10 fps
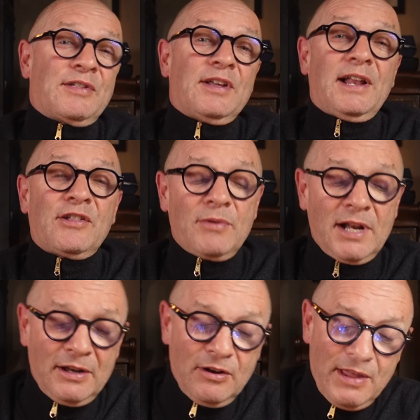So let's
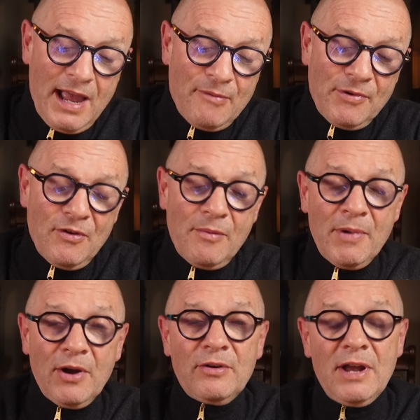quickly do that. We've got
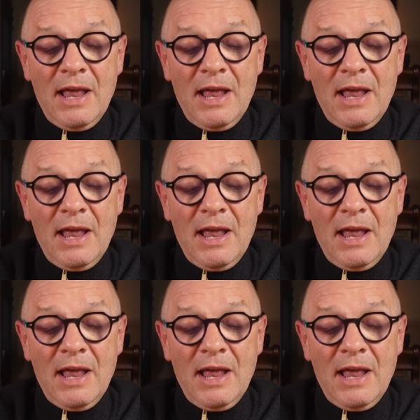mode